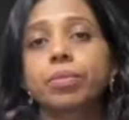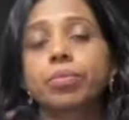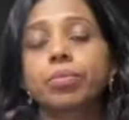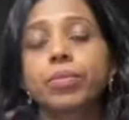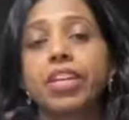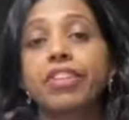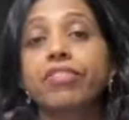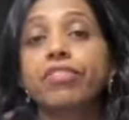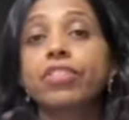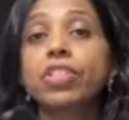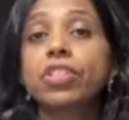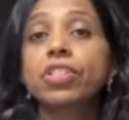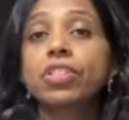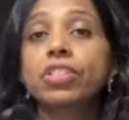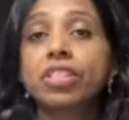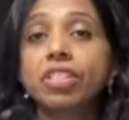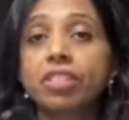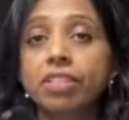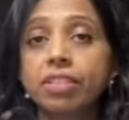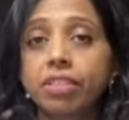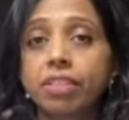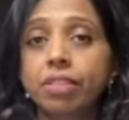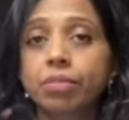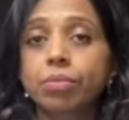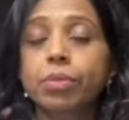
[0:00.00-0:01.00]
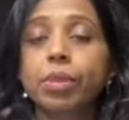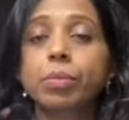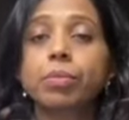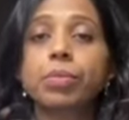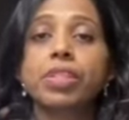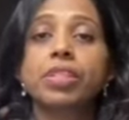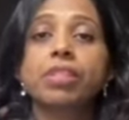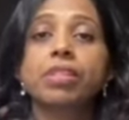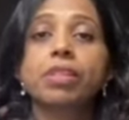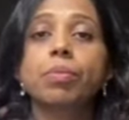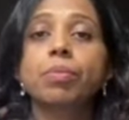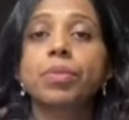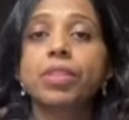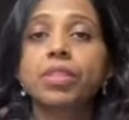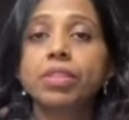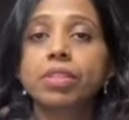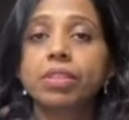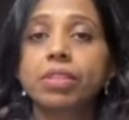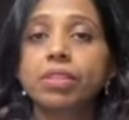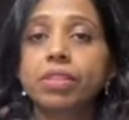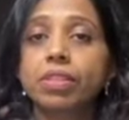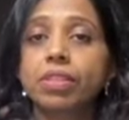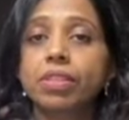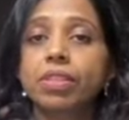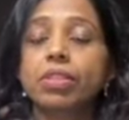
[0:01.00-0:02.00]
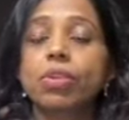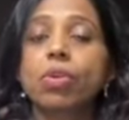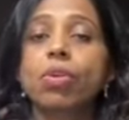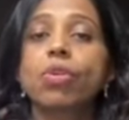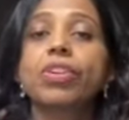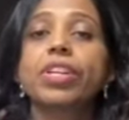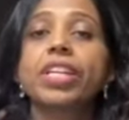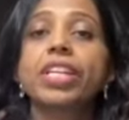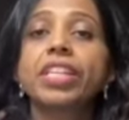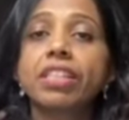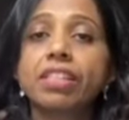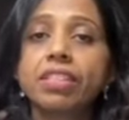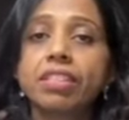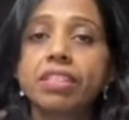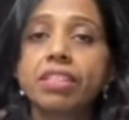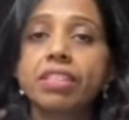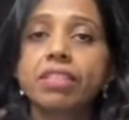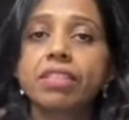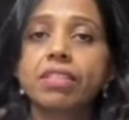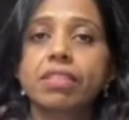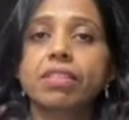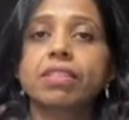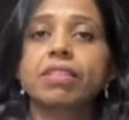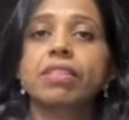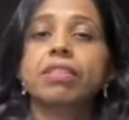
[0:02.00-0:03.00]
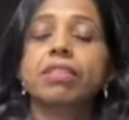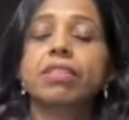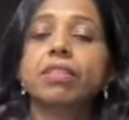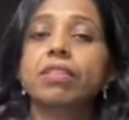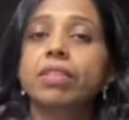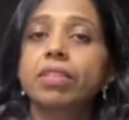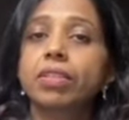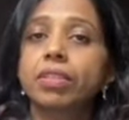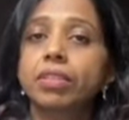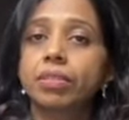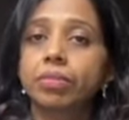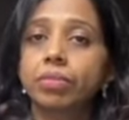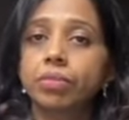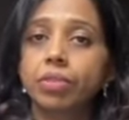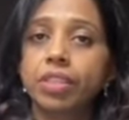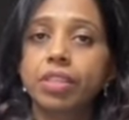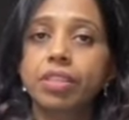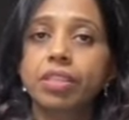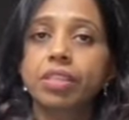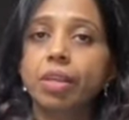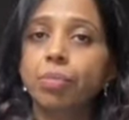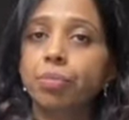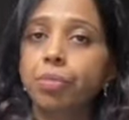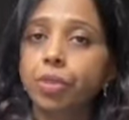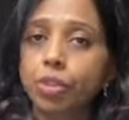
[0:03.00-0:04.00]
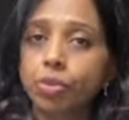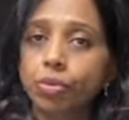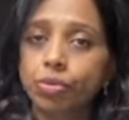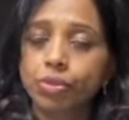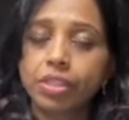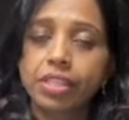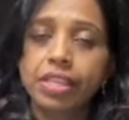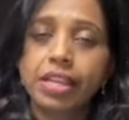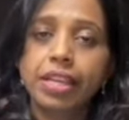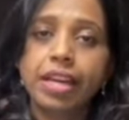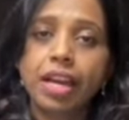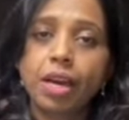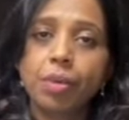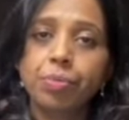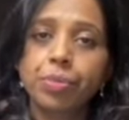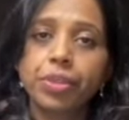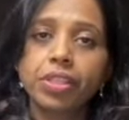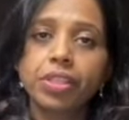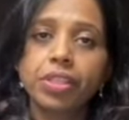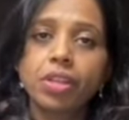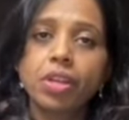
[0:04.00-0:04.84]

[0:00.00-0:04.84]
every season, maybe summer season or rainy season, this episodes can happen,